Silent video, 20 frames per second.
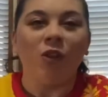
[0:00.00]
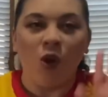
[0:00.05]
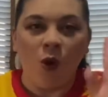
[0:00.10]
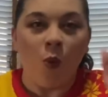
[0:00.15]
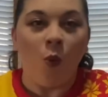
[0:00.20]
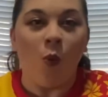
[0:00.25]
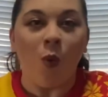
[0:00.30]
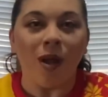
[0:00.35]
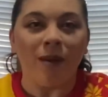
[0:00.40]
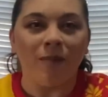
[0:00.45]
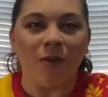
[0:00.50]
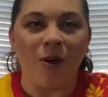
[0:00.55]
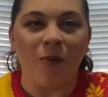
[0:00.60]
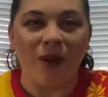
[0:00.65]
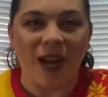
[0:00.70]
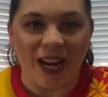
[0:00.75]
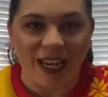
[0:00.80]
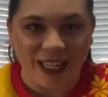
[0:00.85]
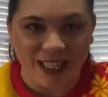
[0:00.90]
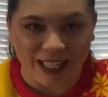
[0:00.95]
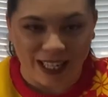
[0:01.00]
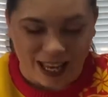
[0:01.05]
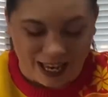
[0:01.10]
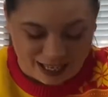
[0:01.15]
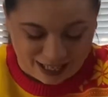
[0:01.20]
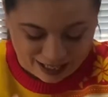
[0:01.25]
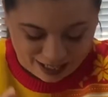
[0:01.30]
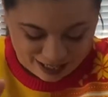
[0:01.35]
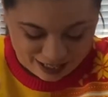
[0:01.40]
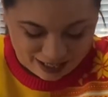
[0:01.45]
One moment. I need to
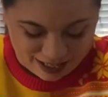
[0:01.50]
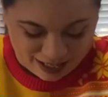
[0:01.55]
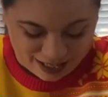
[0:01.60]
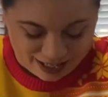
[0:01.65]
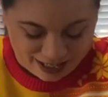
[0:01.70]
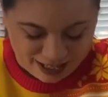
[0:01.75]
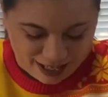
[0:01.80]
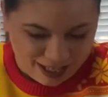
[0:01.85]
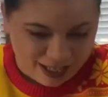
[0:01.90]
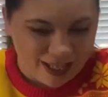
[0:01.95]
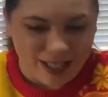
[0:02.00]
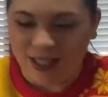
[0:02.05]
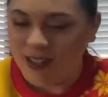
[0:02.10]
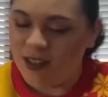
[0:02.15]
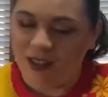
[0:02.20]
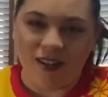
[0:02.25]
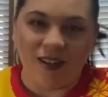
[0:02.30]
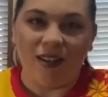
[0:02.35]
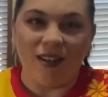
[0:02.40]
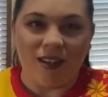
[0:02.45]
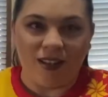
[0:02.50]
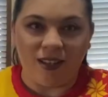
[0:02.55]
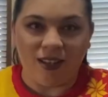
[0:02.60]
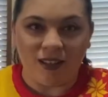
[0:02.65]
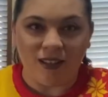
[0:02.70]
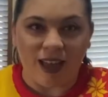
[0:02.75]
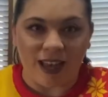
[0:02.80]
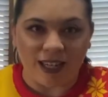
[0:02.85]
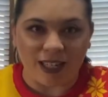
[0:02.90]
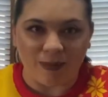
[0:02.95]
like
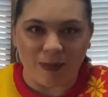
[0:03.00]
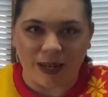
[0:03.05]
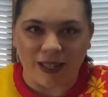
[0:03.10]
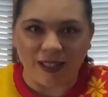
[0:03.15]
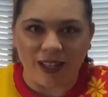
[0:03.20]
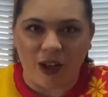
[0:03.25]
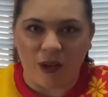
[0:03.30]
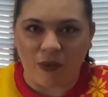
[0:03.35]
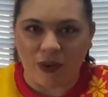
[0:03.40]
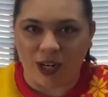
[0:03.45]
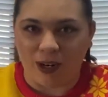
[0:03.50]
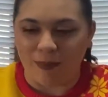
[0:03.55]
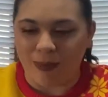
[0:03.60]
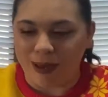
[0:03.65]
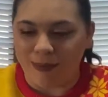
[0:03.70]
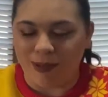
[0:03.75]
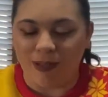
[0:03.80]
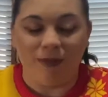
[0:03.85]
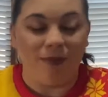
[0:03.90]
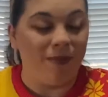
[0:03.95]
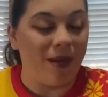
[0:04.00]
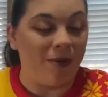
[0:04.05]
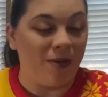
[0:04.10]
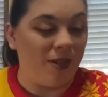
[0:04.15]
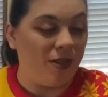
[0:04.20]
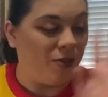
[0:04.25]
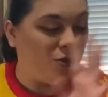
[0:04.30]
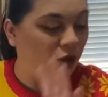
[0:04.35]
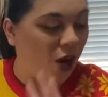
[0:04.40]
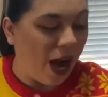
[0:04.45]
collect myself here.
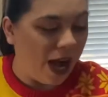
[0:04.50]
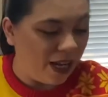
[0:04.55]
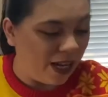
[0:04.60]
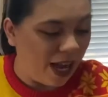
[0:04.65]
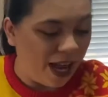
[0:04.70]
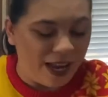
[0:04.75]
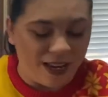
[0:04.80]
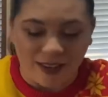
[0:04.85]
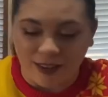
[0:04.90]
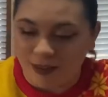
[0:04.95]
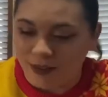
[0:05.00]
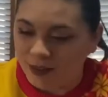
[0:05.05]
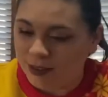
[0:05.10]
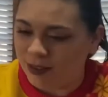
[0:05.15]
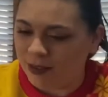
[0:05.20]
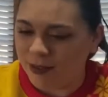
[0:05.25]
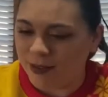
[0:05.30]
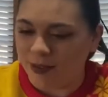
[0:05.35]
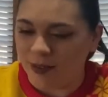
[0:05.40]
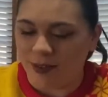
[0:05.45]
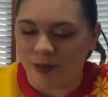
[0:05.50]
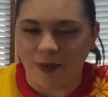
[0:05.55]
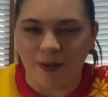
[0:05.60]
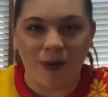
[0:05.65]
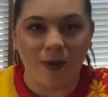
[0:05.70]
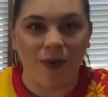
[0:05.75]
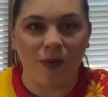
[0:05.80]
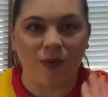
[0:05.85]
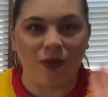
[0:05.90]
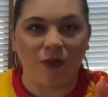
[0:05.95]
Maybe try it again.
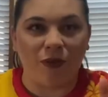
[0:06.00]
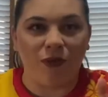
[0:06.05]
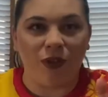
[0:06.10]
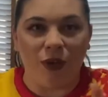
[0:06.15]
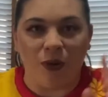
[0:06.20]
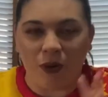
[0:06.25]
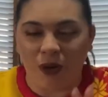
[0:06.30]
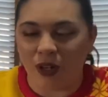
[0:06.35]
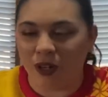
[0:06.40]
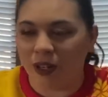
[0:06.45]
Maybe it was a fluke.